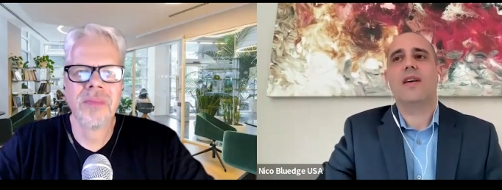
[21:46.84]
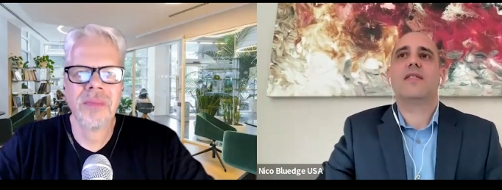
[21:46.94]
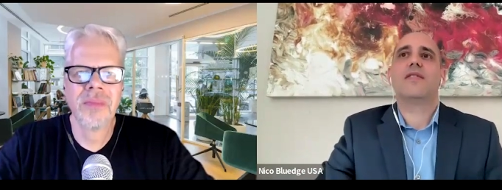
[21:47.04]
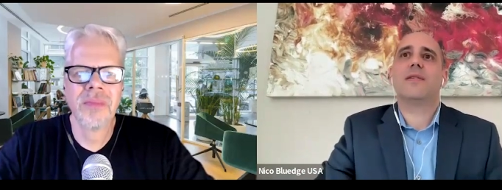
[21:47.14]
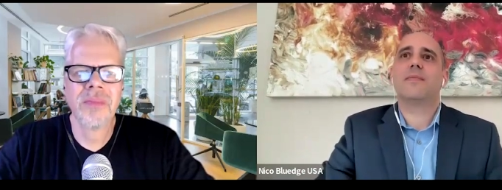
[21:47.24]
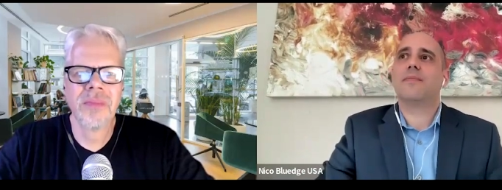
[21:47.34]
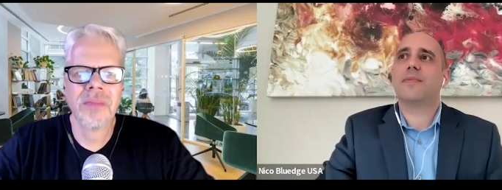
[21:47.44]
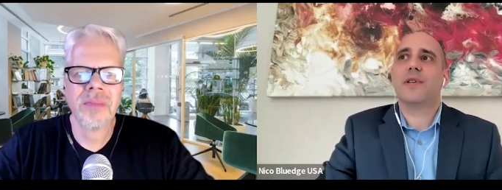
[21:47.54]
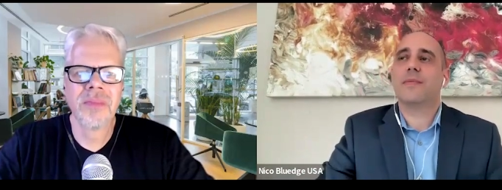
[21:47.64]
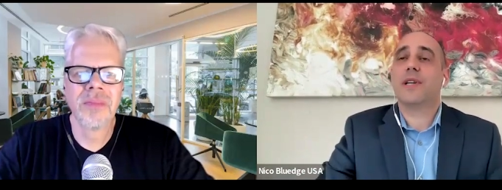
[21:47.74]
Speaker 1: Some
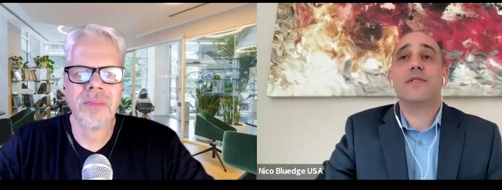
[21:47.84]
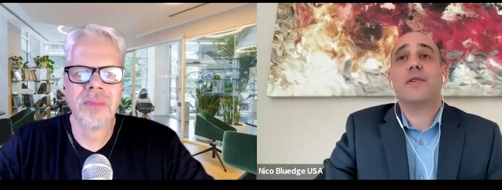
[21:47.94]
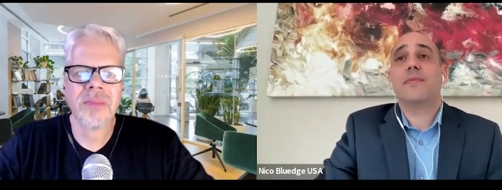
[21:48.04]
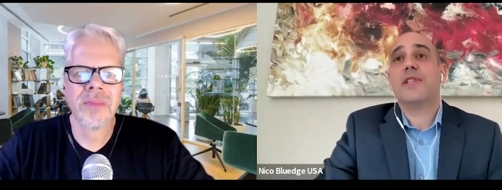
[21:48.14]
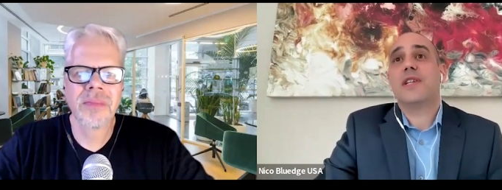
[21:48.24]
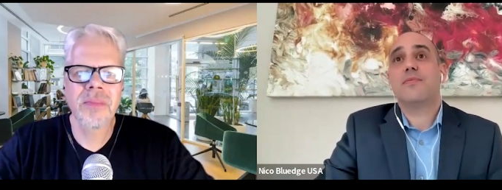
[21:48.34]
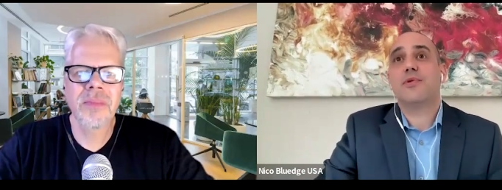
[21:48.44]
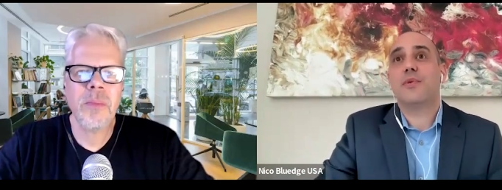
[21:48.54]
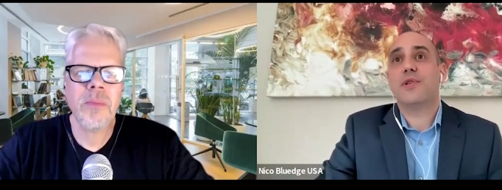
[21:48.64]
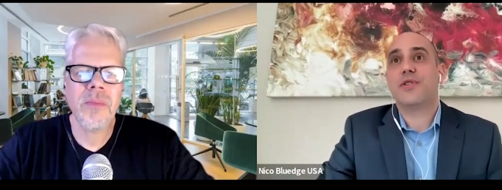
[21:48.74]
some and sometimes
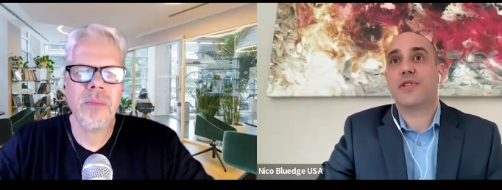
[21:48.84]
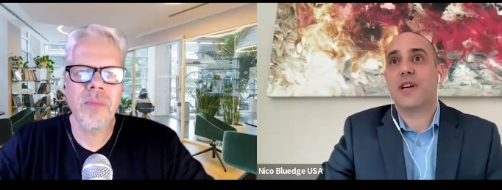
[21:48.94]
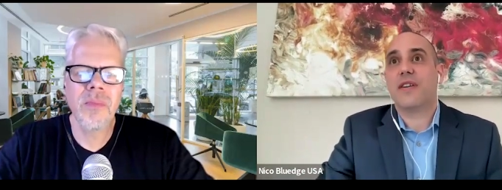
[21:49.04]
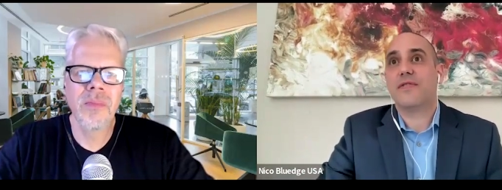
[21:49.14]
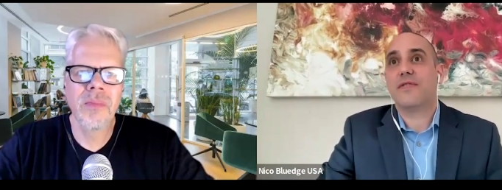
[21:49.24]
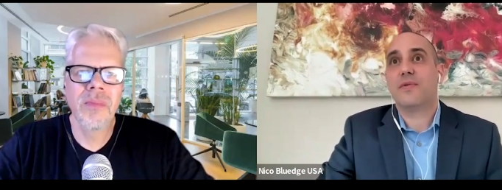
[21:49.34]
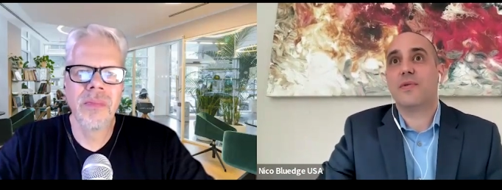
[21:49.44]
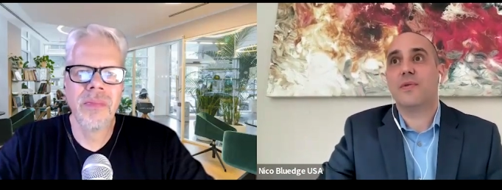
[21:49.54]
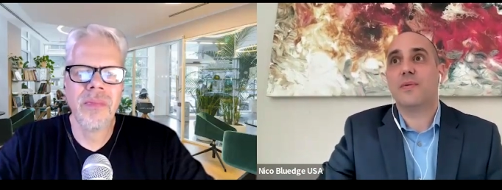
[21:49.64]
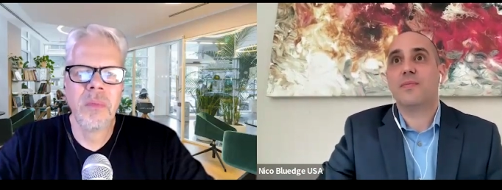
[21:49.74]
we just have
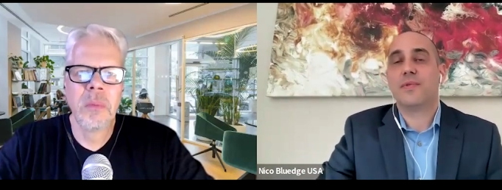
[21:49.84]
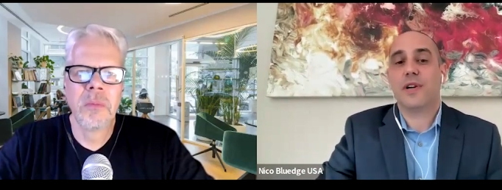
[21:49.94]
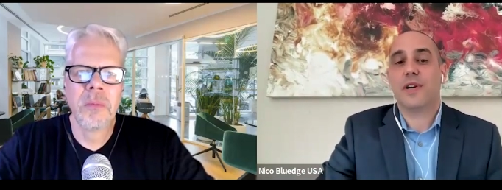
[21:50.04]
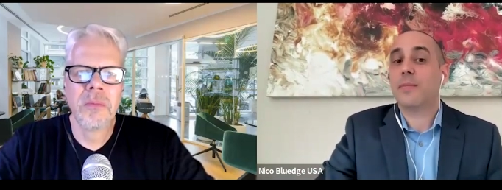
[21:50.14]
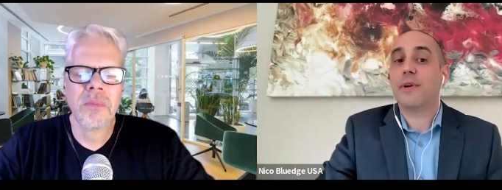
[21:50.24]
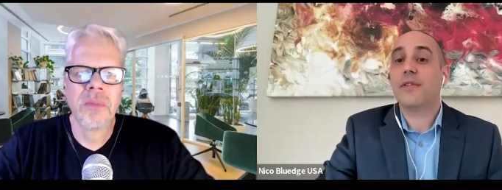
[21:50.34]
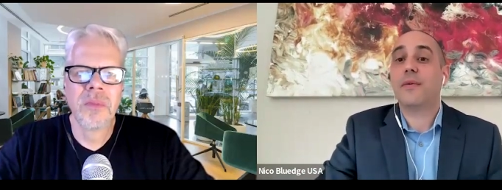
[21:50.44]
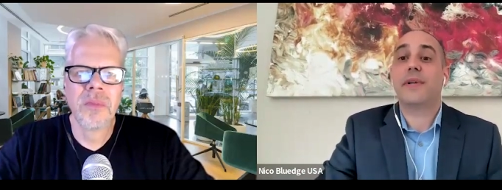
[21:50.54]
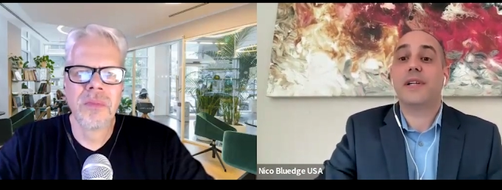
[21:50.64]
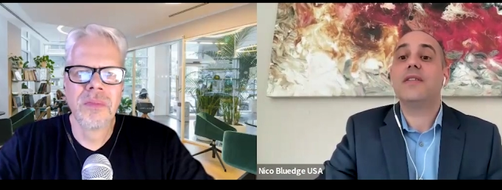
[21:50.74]
to talk about the
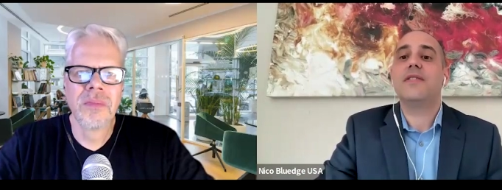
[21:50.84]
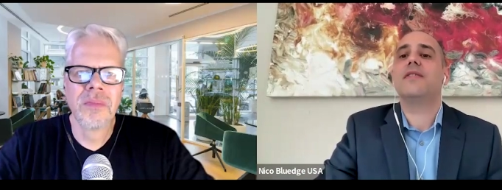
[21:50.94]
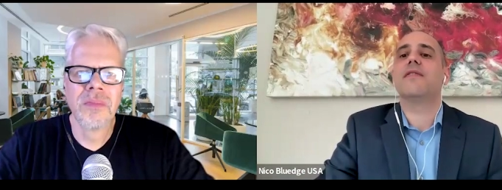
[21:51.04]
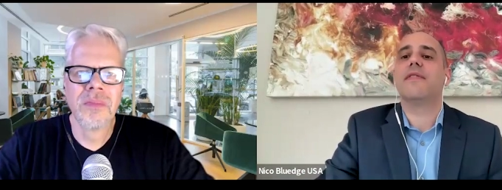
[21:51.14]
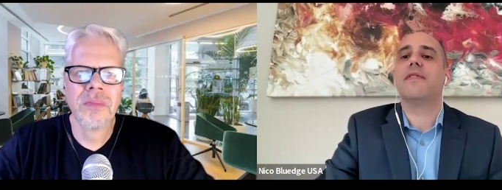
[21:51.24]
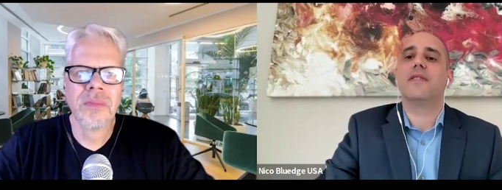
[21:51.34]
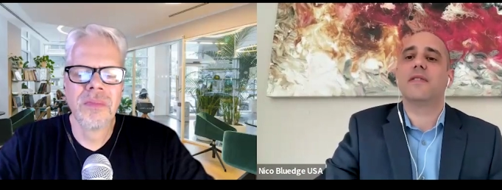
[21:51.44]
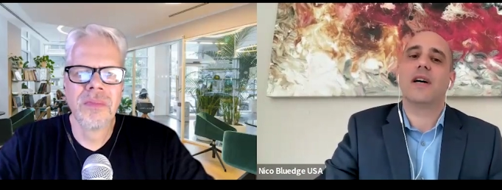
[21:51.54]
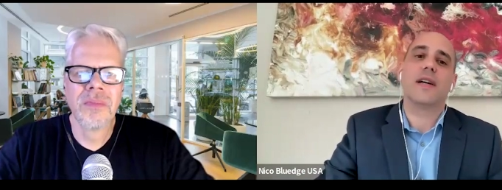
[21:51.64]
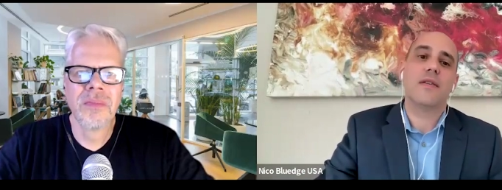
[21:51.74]
reality of things
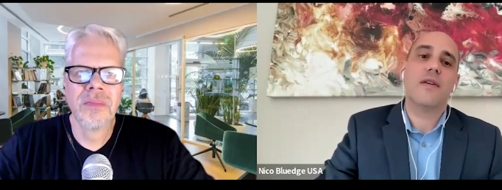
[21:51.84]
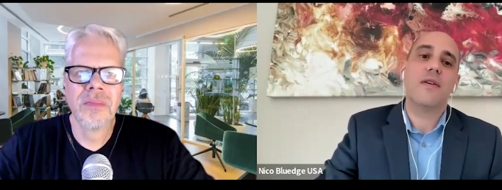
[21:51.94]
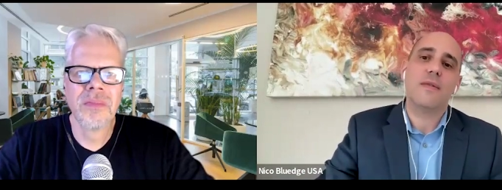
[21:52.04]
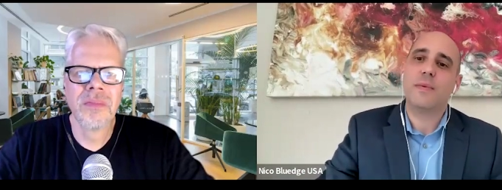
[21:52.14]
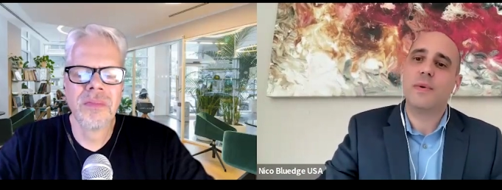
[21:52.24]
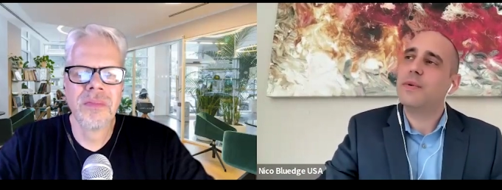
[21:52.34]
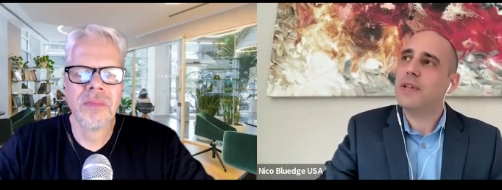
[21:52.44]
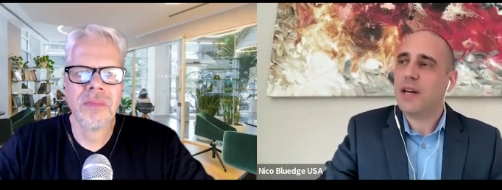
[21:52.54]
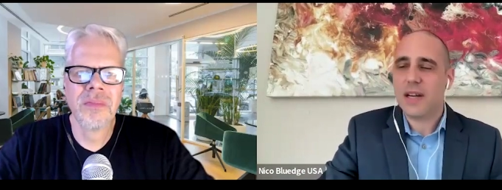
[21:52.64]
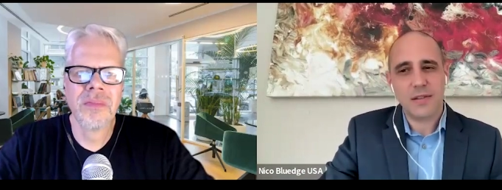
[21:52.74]
like, oh, we would
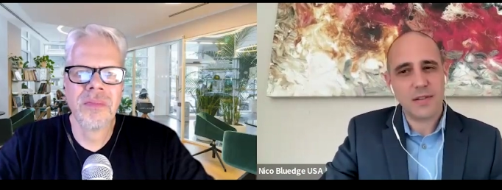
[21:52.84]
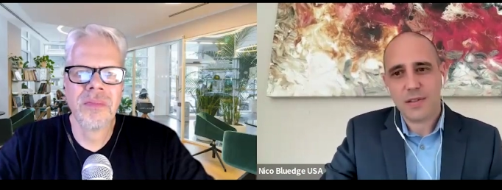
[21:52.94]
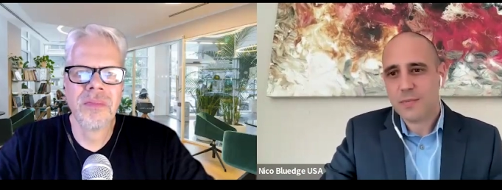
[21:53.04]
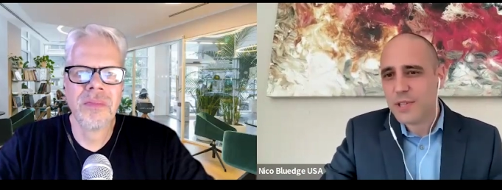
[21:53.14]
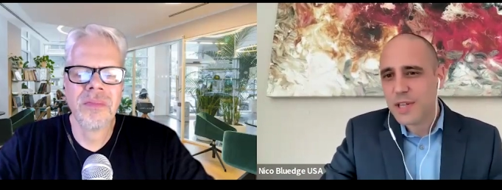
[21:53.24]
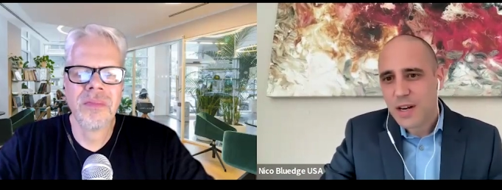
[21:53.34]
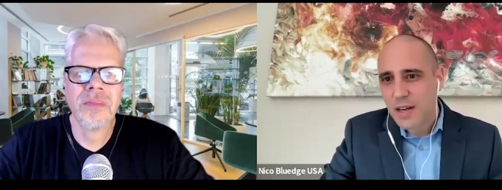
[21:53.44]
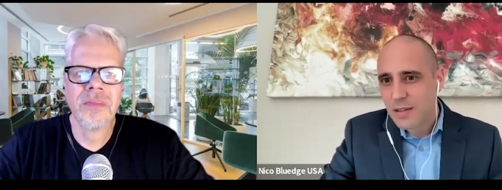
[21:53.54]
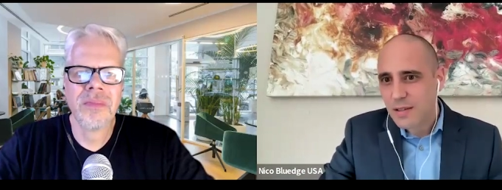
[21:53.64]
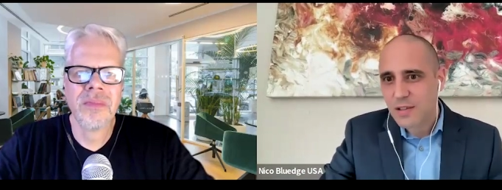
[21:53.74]
like something
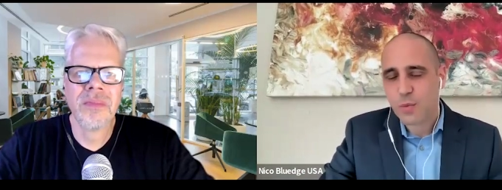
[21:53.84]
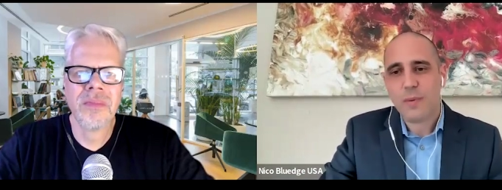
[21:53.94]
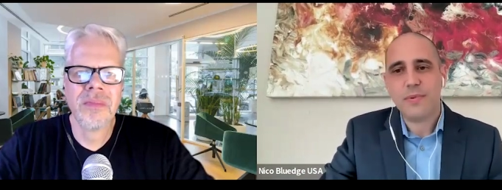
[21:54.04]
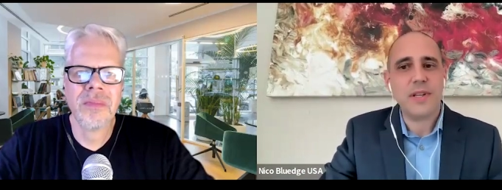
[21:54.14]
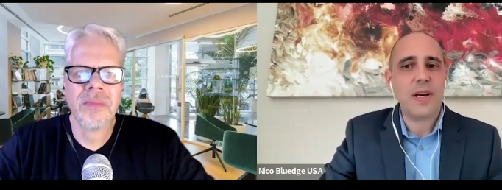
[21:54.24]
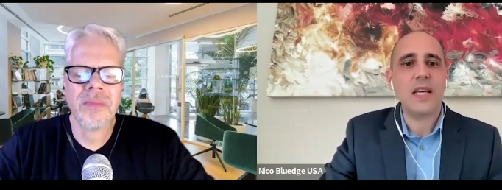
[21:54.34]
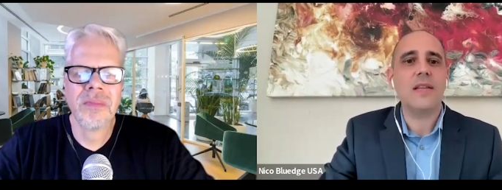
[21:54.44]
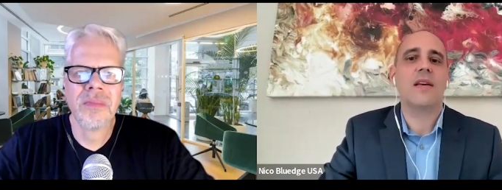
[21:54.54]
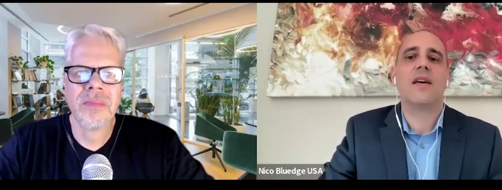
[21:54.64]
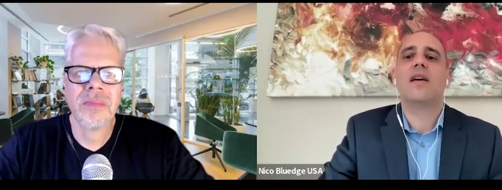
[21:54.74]
like this website
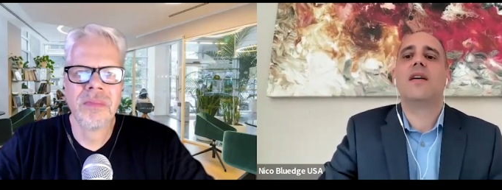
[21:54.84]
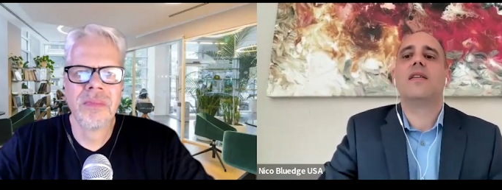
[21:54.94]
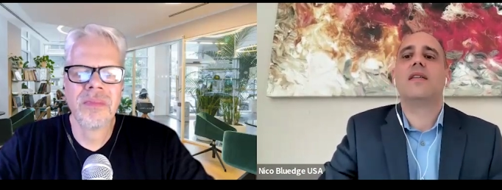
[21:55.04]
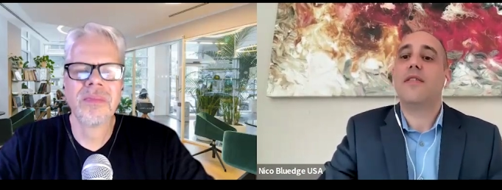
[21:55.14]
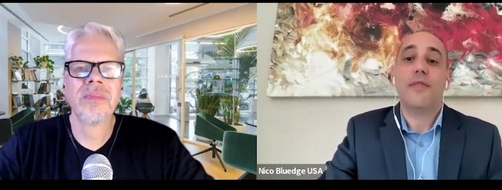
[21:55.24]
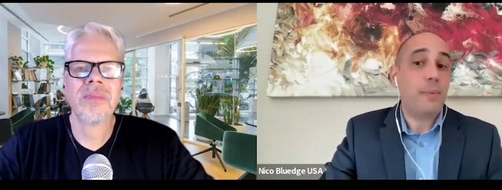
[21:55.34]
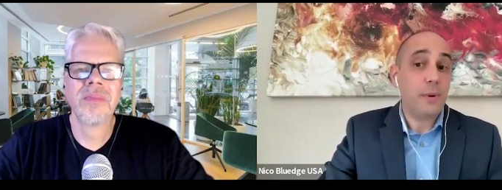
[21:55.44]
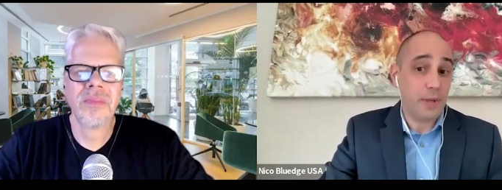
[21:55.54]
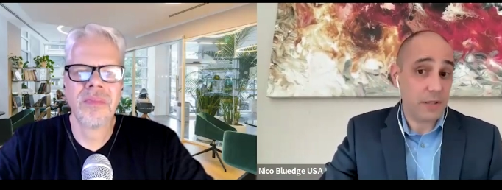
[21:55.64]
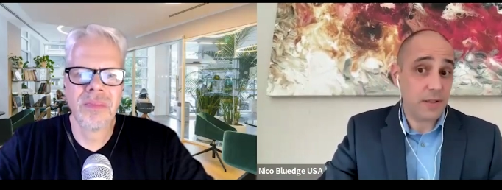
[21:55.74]
in three
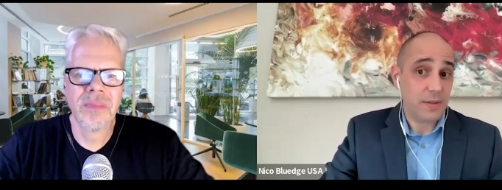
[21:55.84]
weeks.